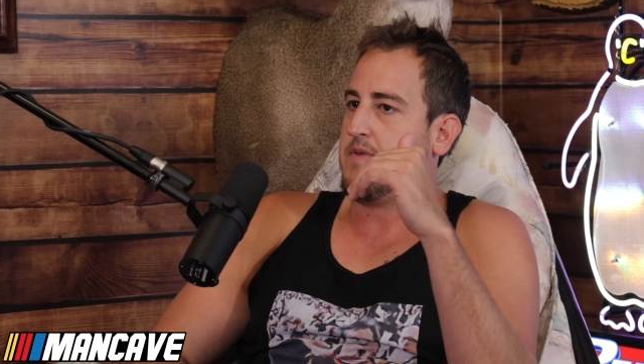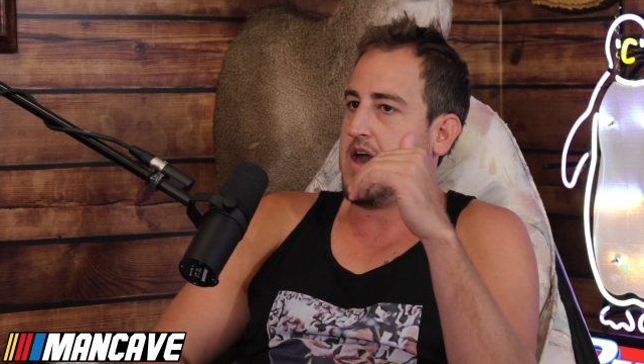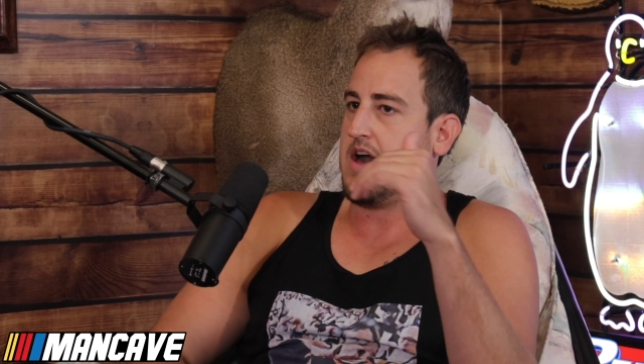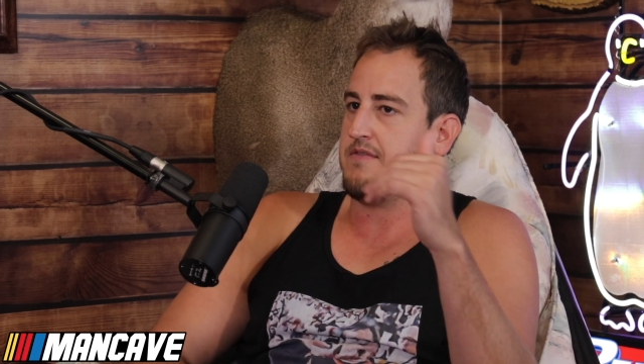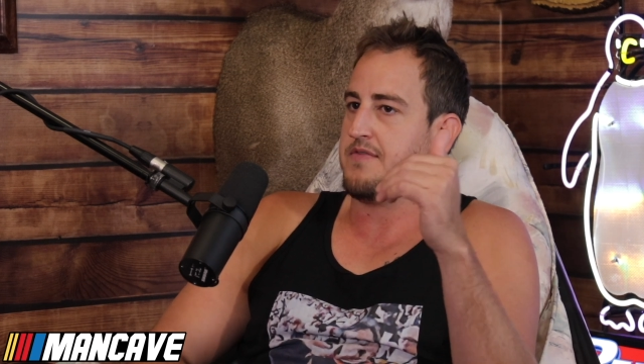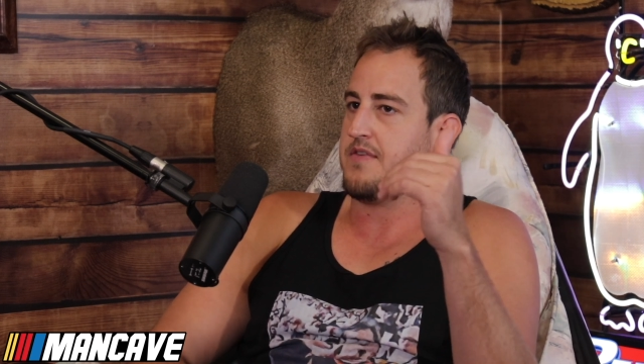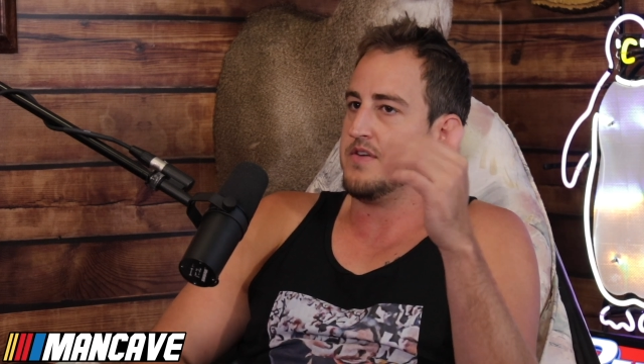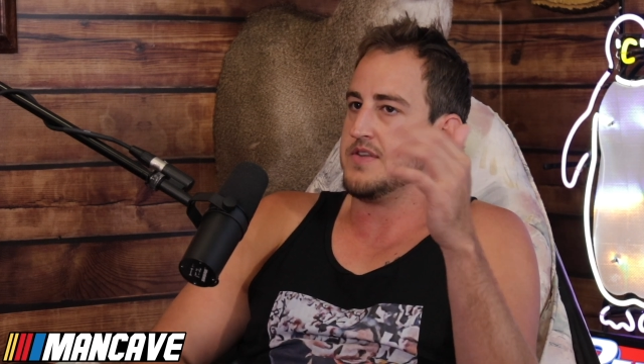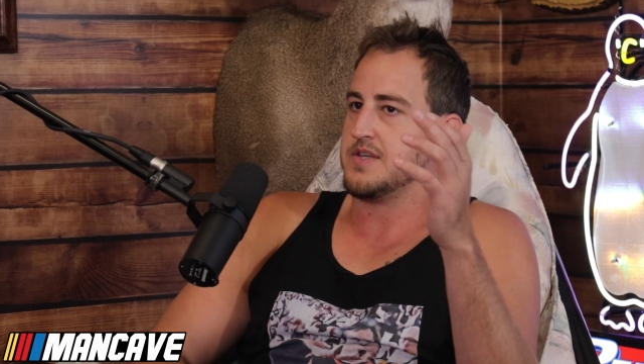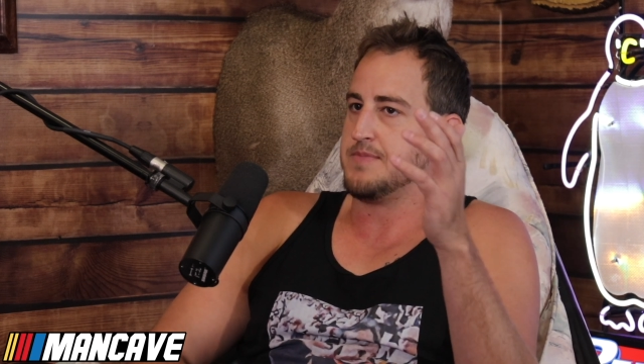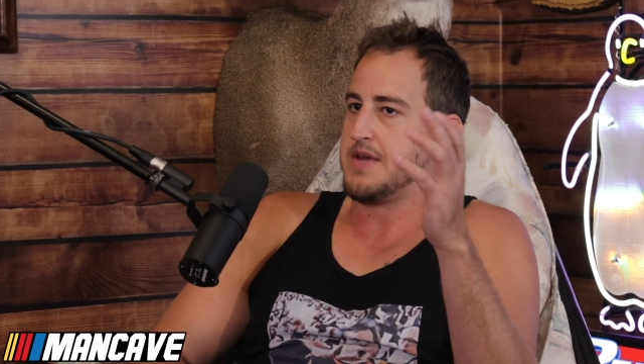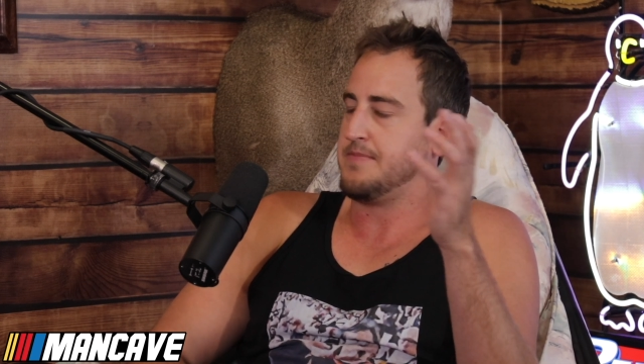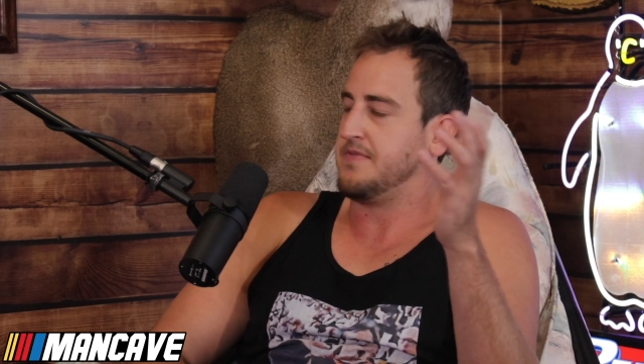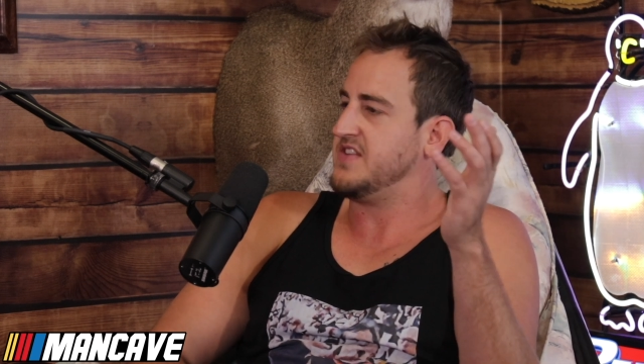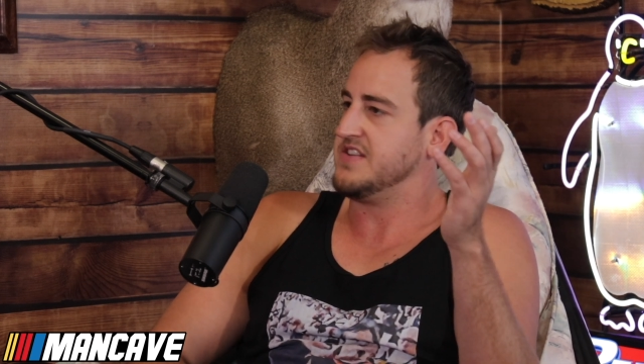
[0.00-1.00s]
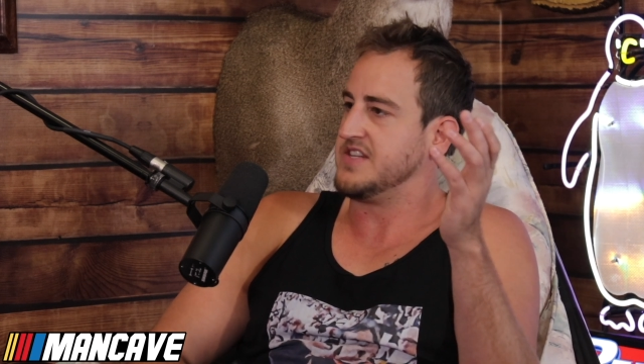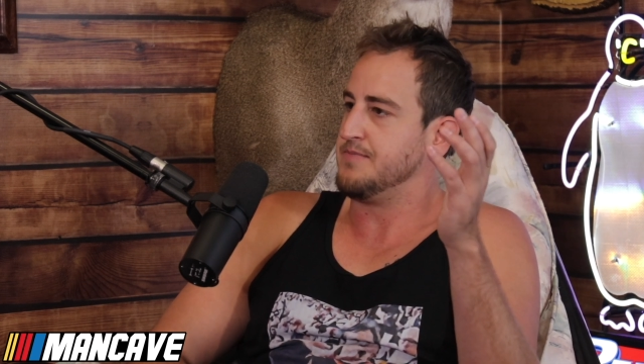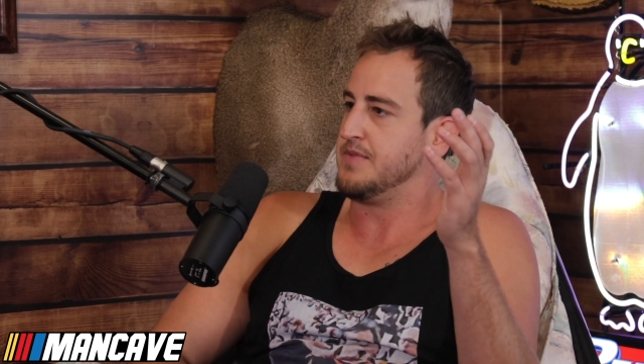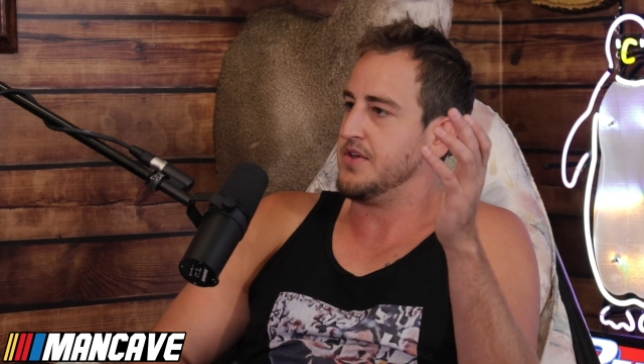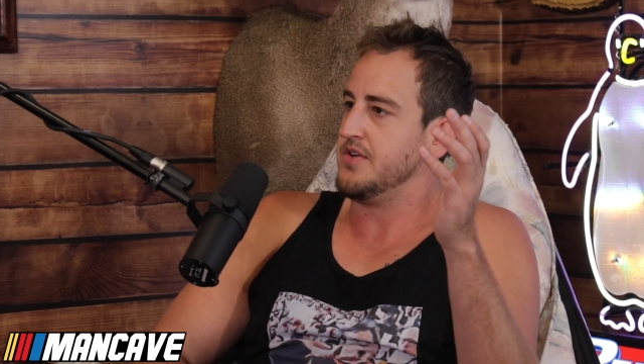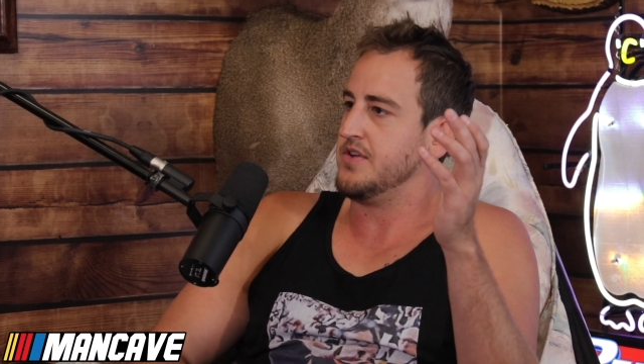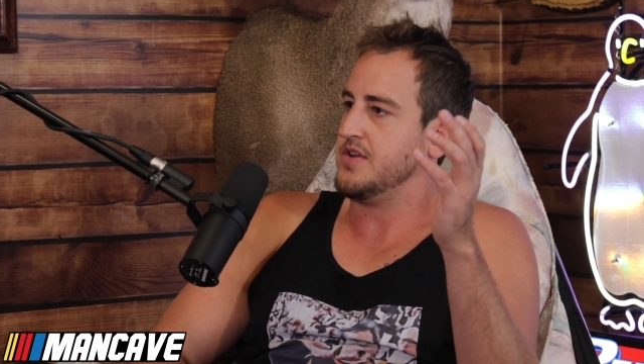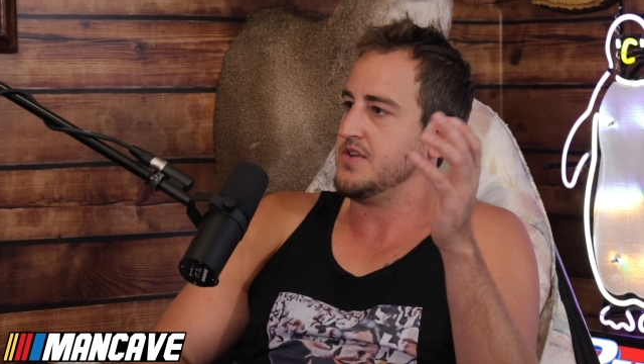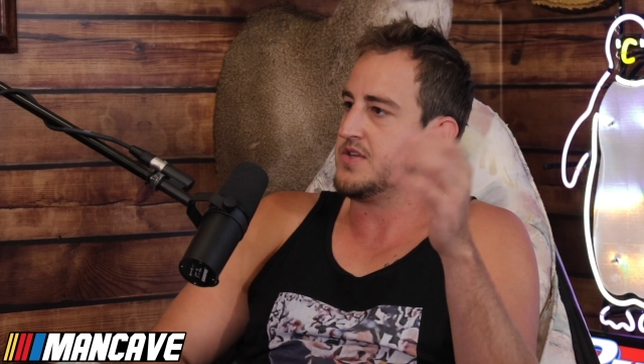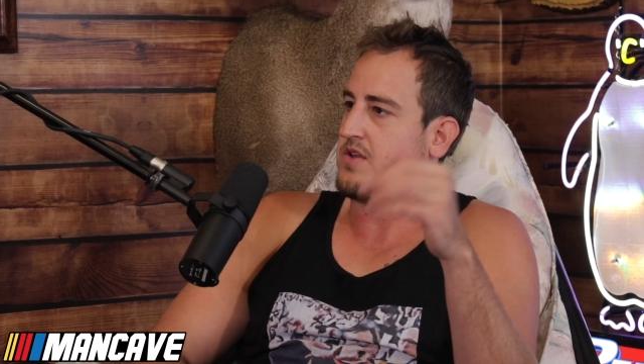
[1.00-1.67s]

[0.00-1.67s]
have uh, some type of disability.